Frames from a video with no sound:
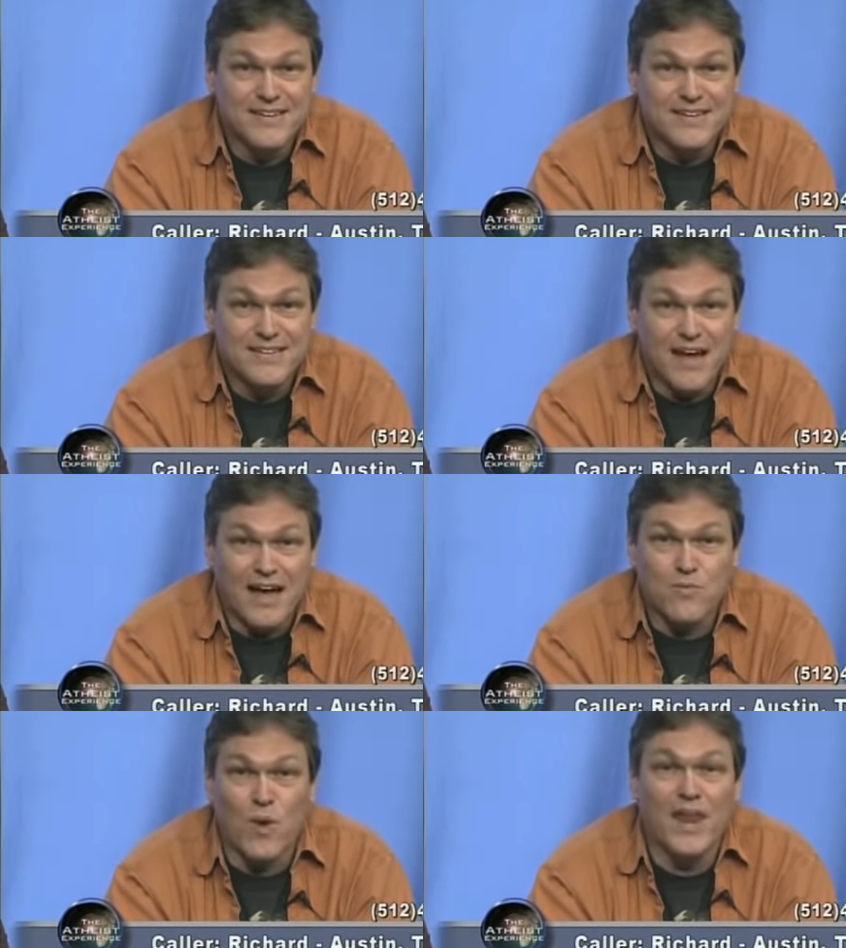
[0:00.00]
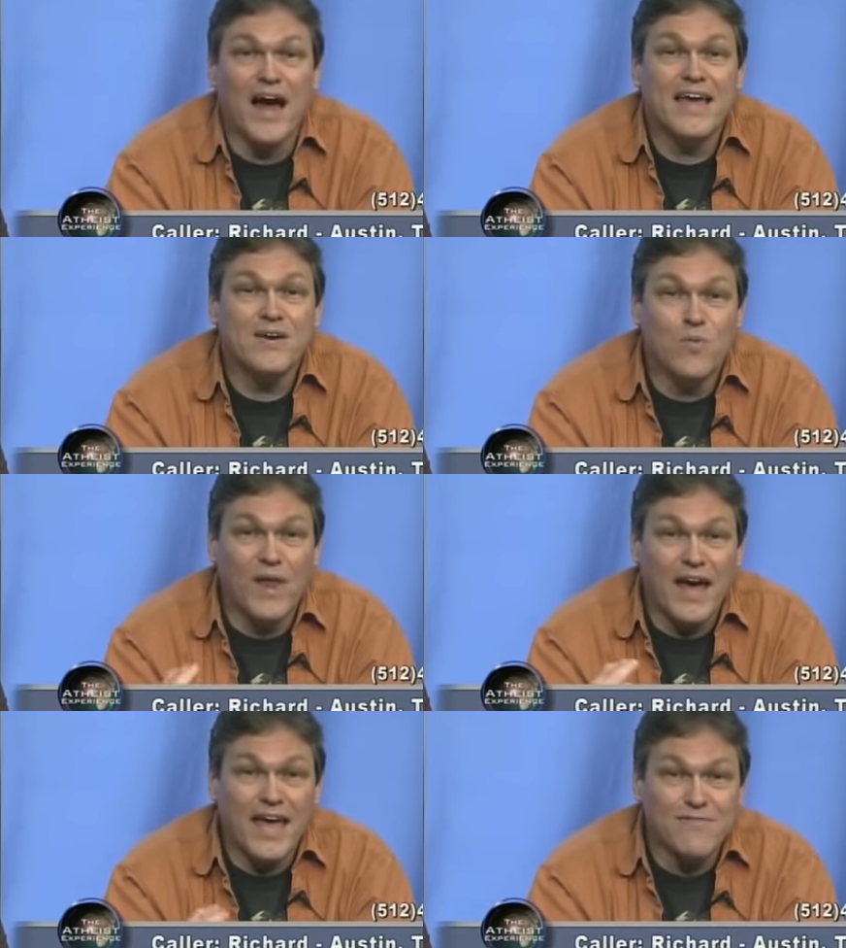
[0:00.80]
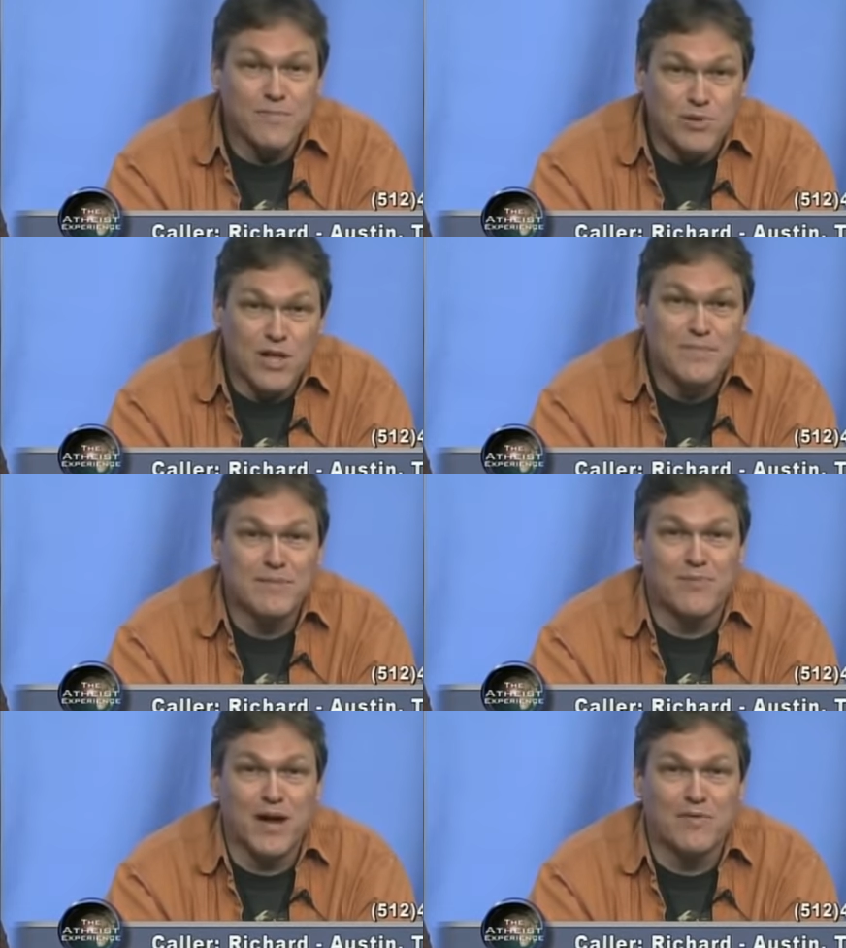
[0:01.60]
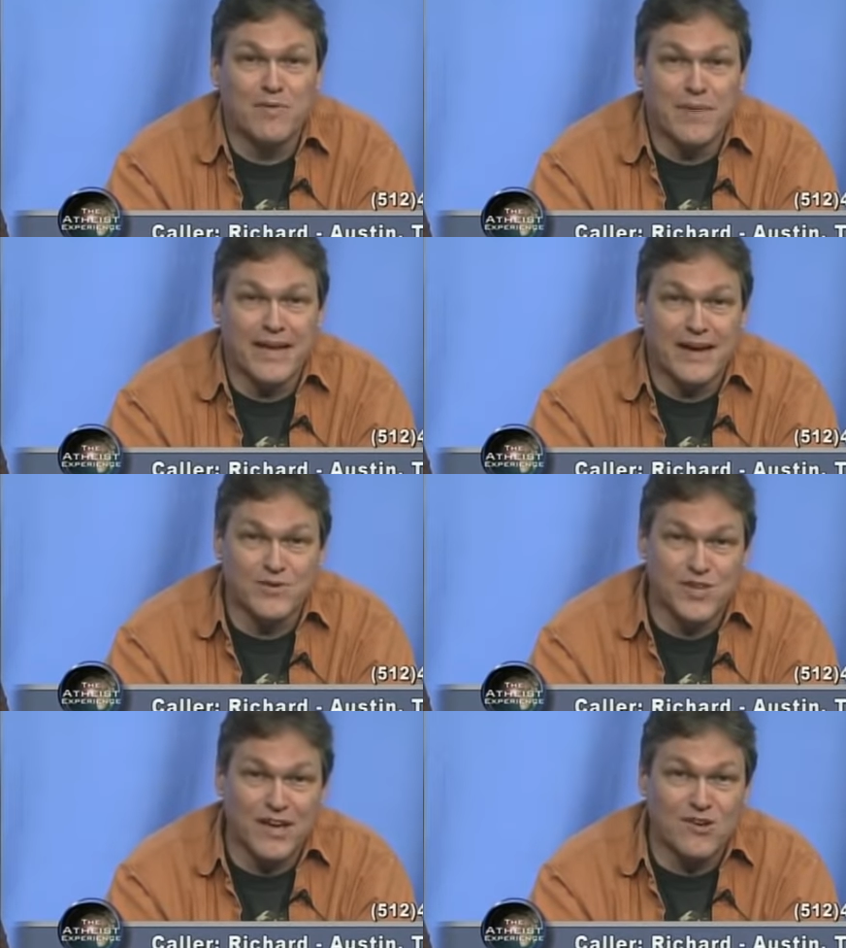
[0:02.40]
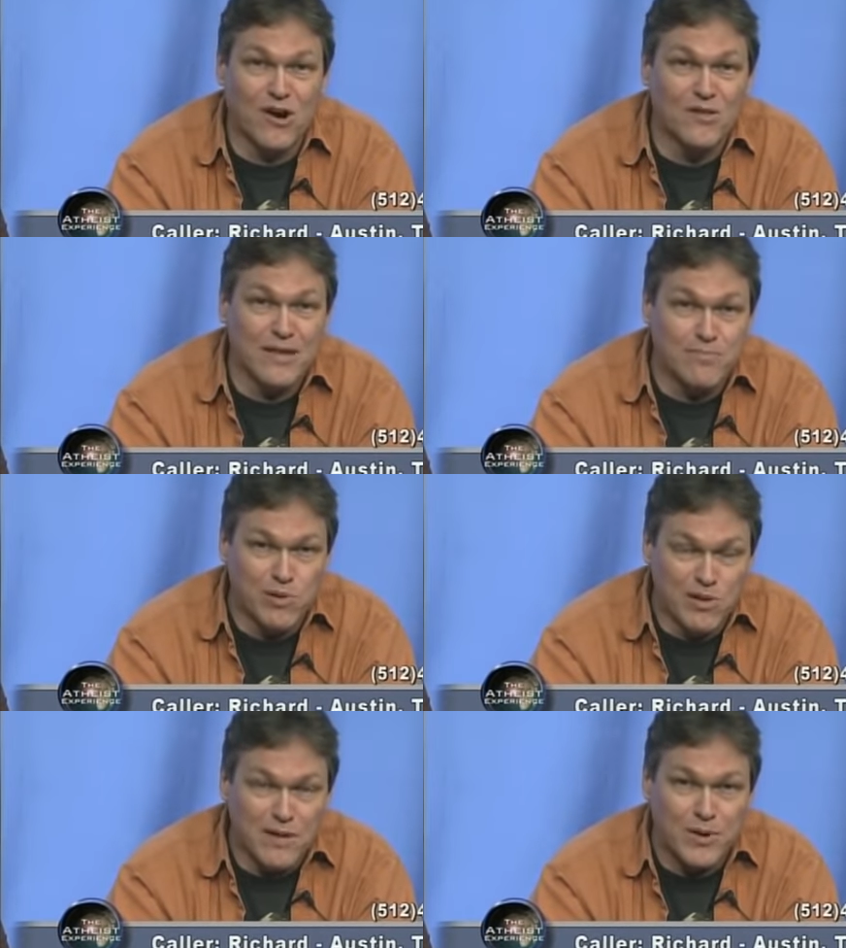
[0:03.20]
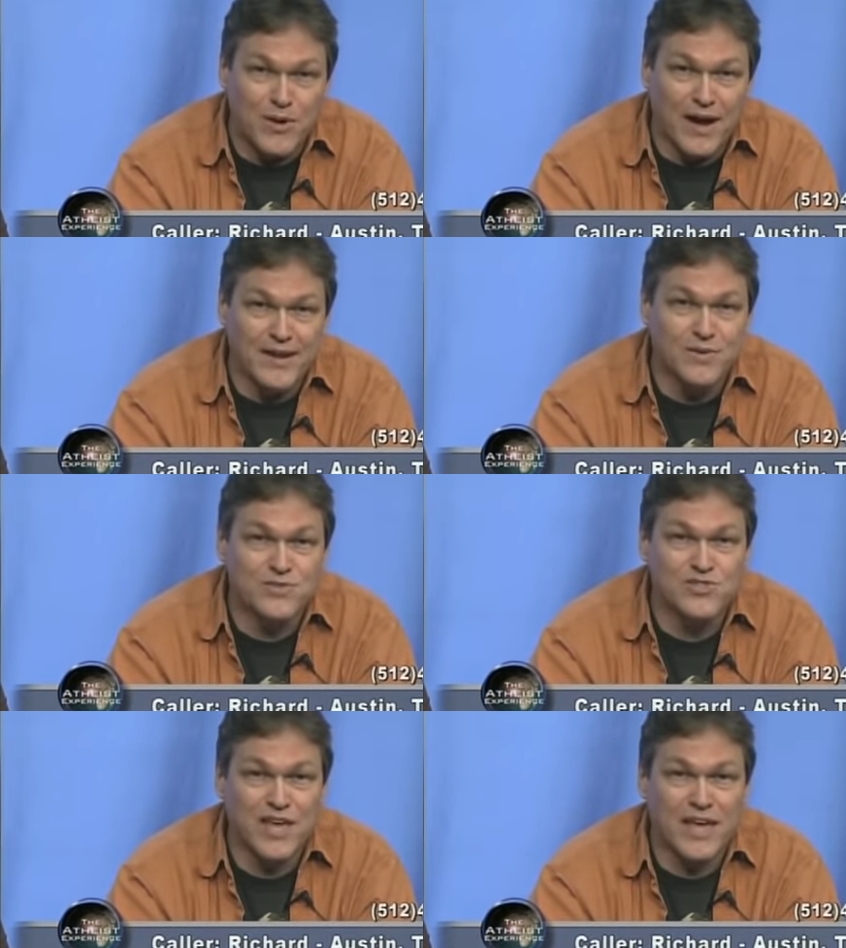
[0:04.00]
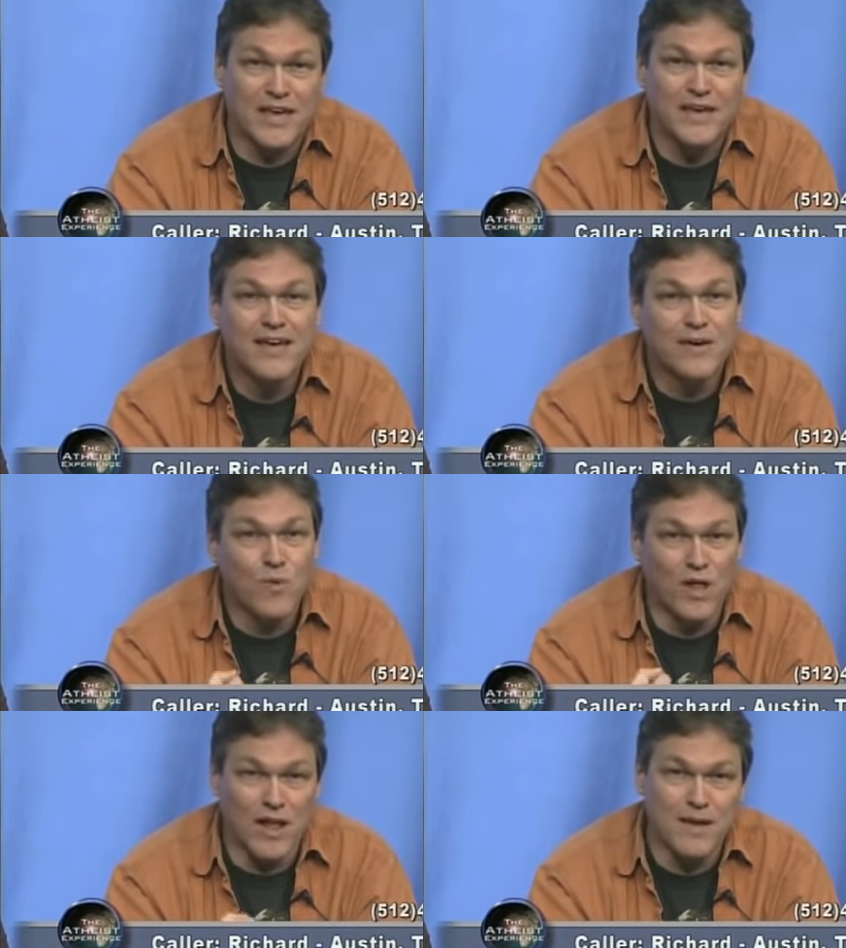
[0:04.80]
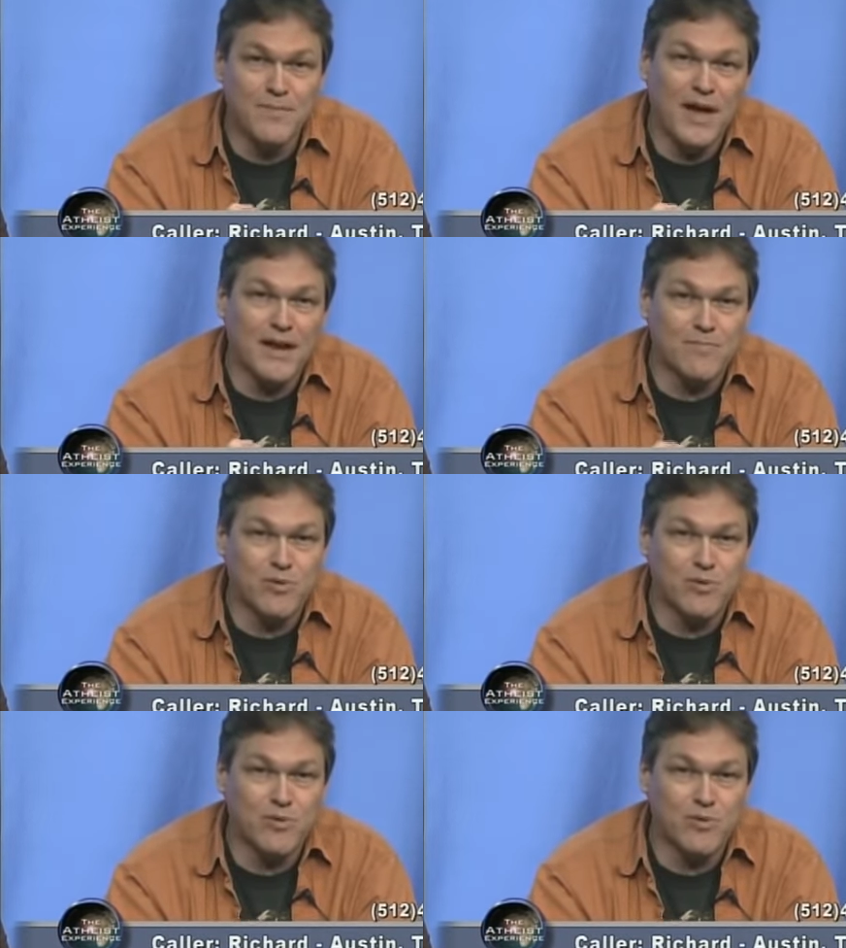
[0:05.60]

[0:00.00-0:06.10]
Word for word: I just don't when I have a plumbing problem in my house, I call a plumber. I don't say, well, I'm not a